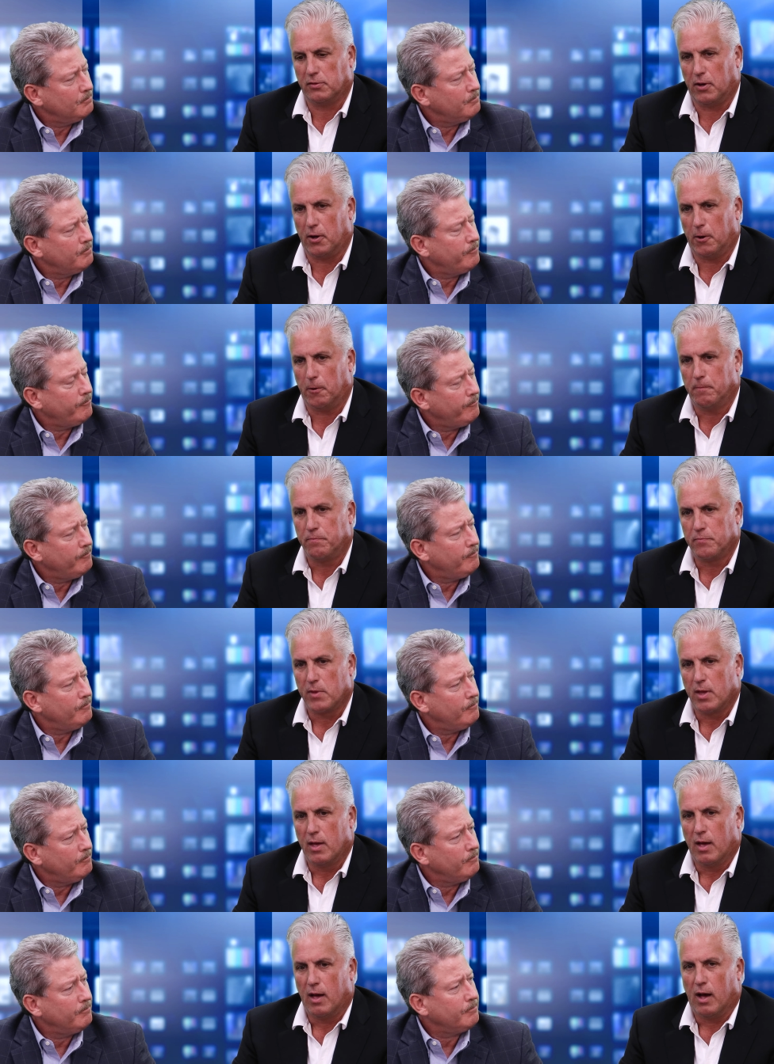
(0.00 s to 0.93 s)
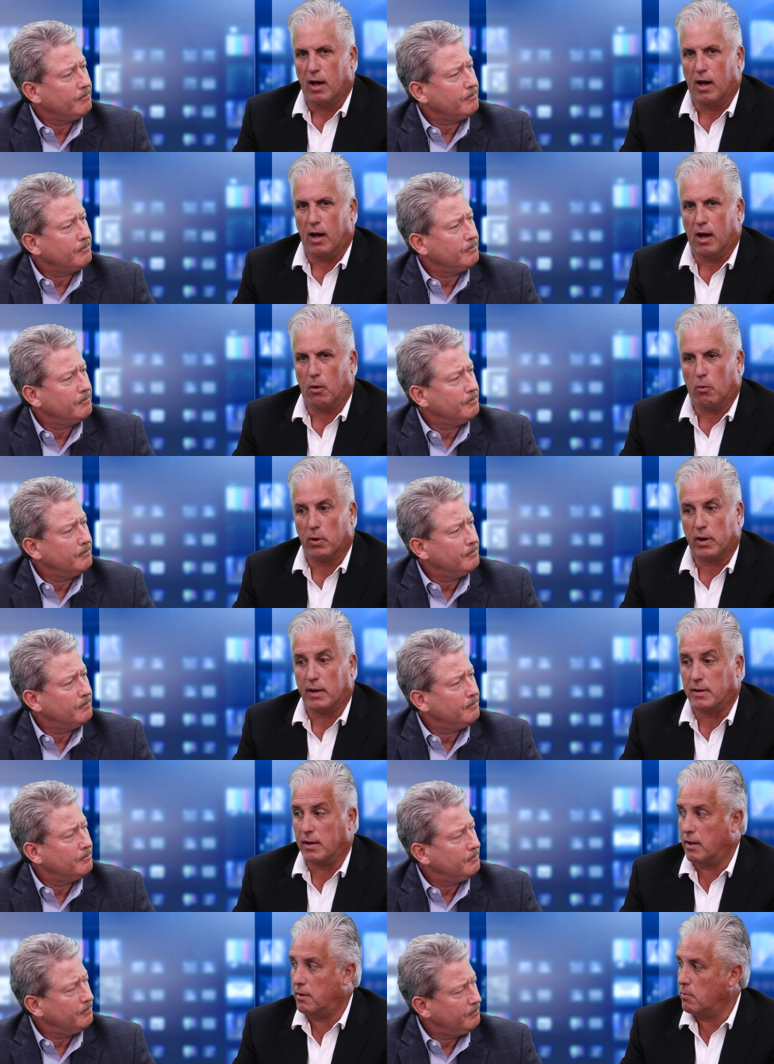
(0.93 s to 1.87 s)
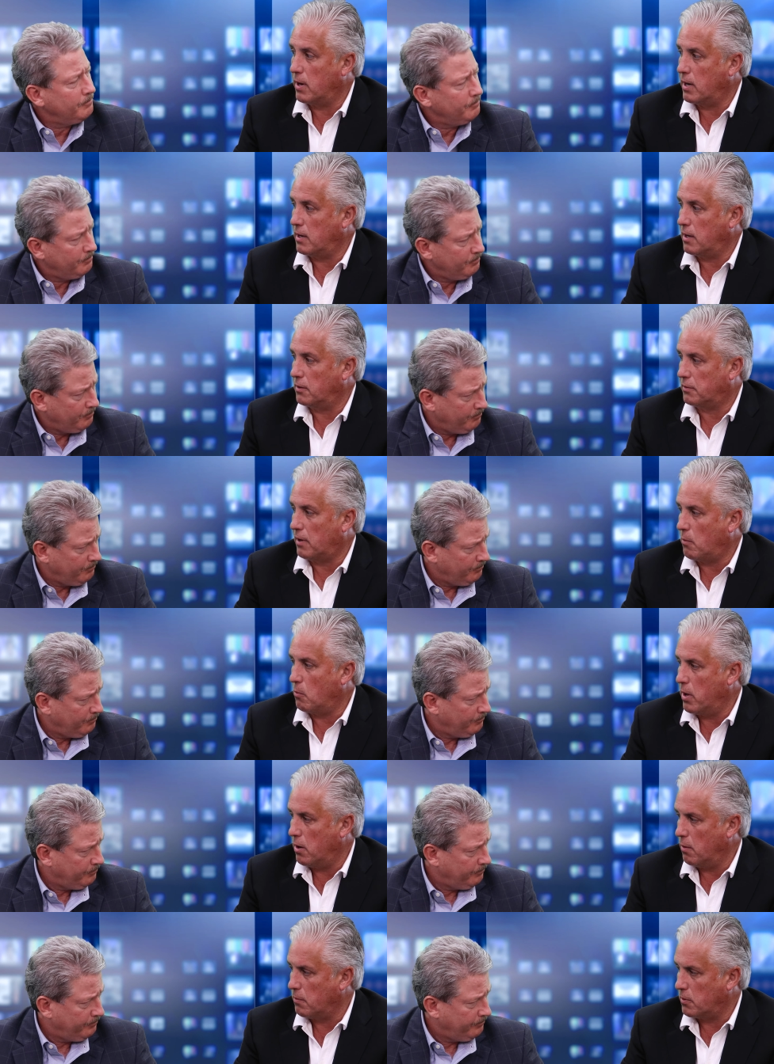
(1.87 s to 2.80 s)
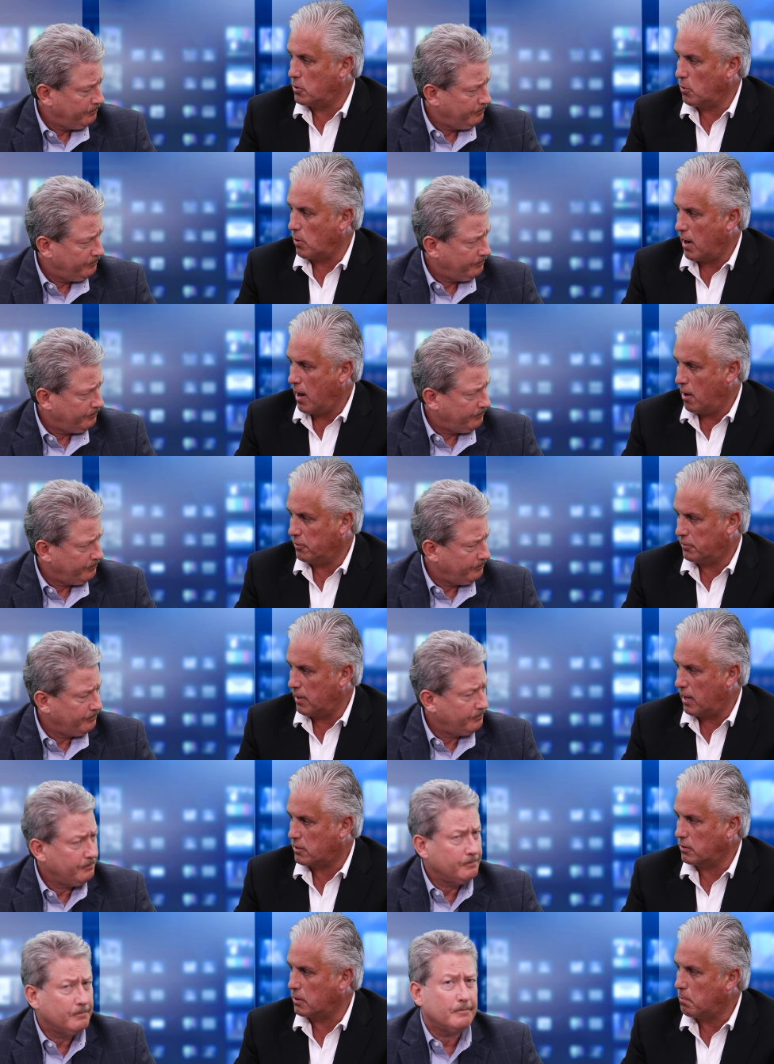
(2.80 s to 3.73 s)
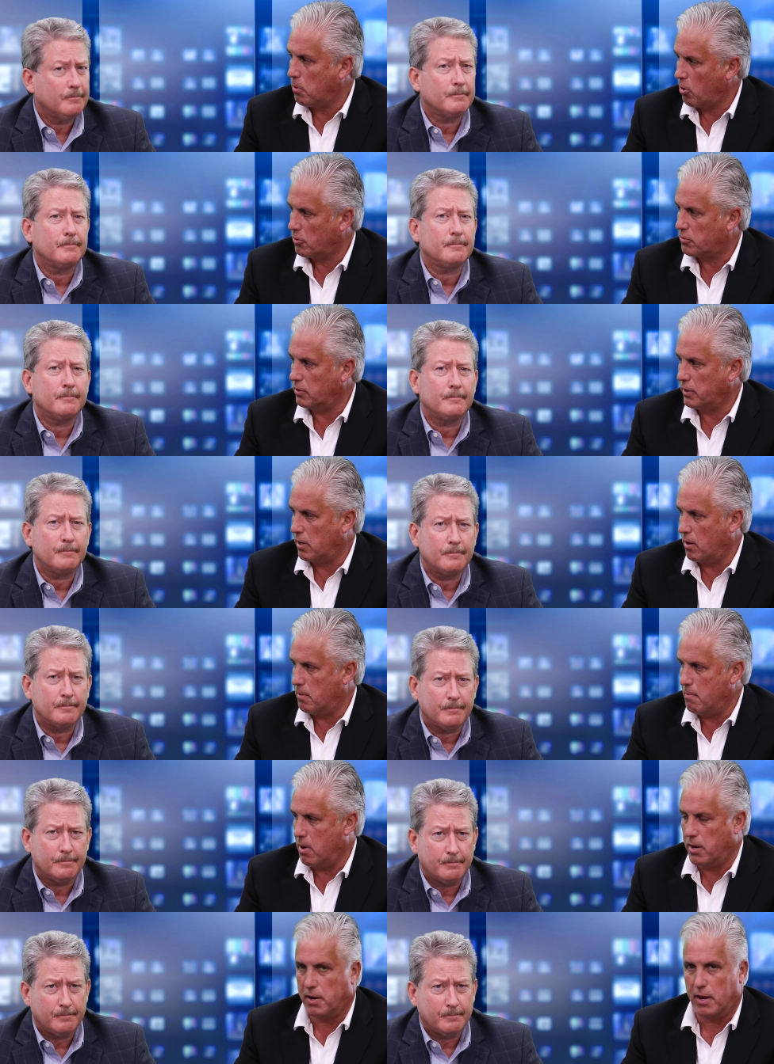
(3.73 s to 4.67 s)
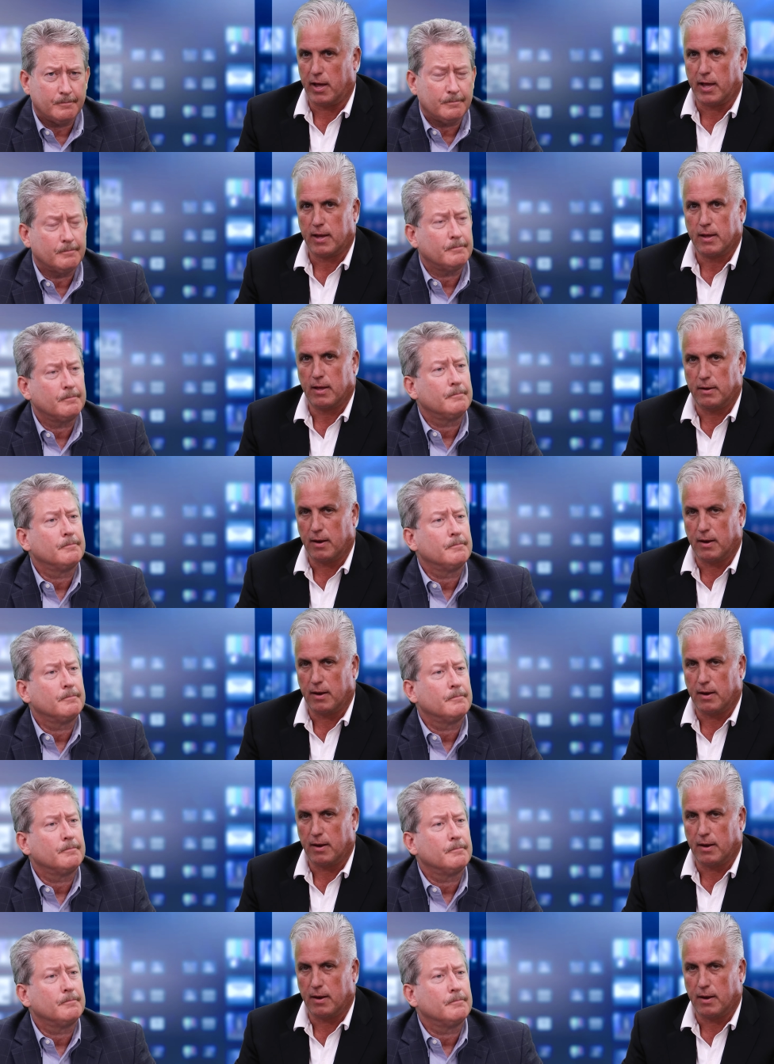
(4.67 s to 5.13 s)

Speaker 1: So, uh, what I did, Randy, is I went over to her house actually personally on Monday,